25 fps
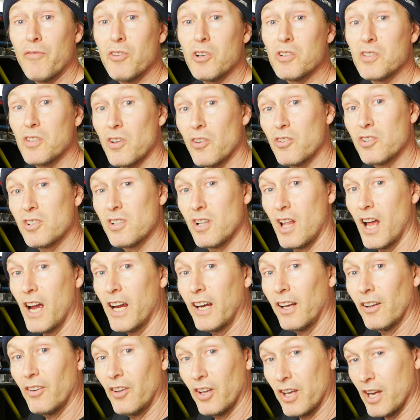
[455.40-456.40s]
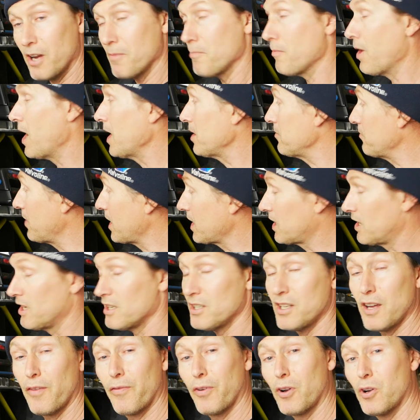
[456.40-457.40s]
ever so slightly, it might make
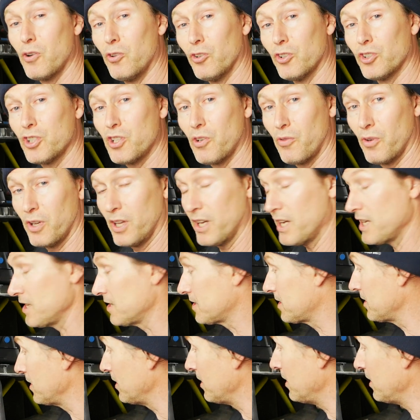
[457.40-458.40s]
it difficult to release.